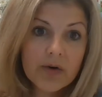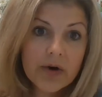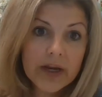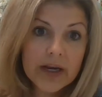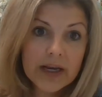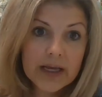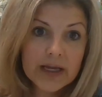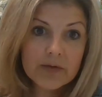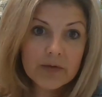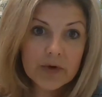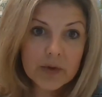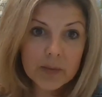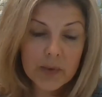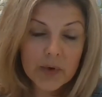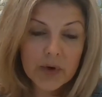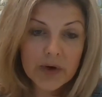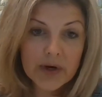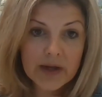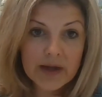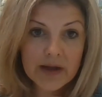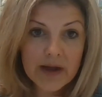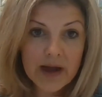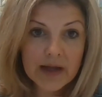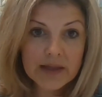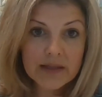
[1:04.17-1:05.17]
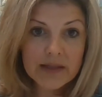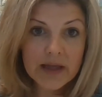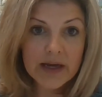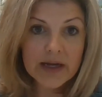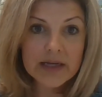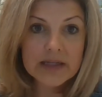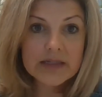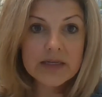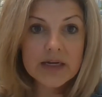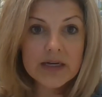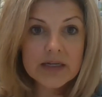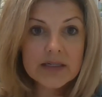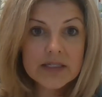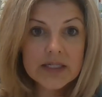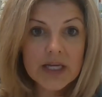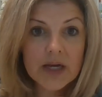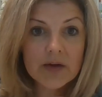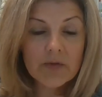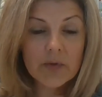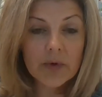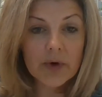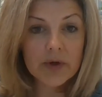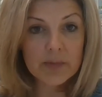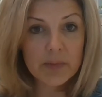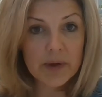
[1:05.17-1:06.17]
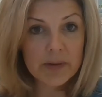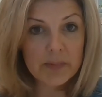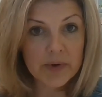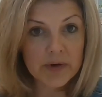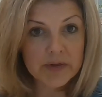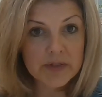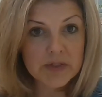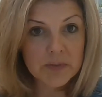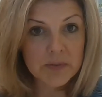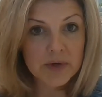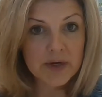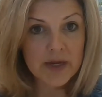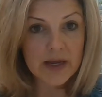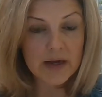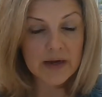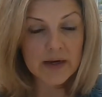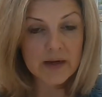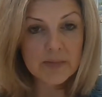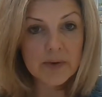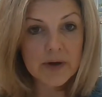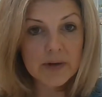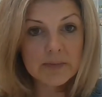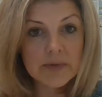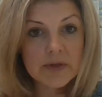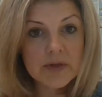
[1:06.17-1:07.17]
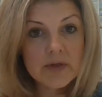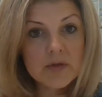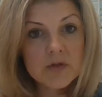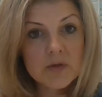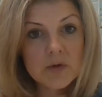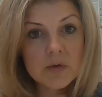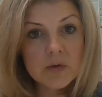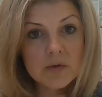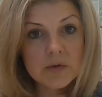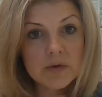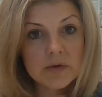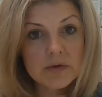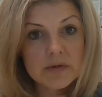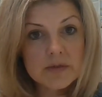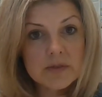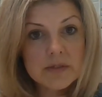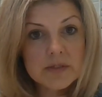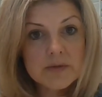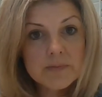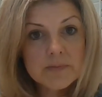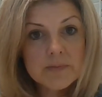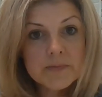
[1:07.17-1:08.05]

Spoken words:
grading and reporting guidelines as set forth by Baltimore County Public Schools.